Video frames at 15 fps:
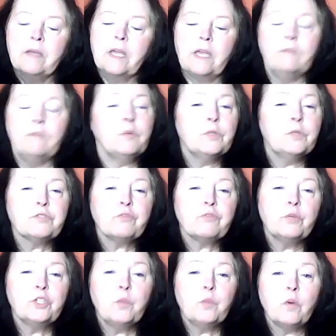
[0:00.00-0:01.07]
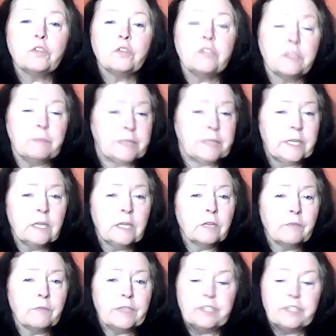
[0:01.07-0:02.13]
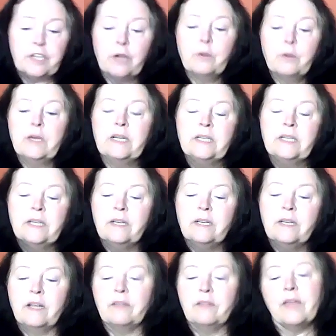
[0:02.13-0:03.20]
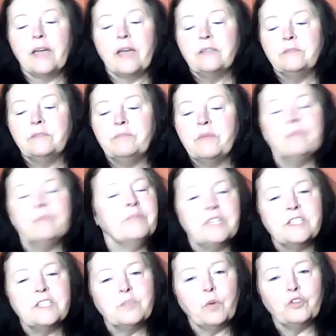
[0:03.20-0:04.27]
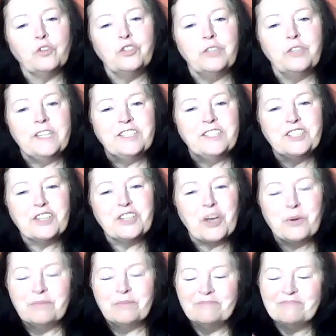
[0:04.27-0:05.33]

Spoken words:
If you were drawn to watch this particular video, then this is what you need to know.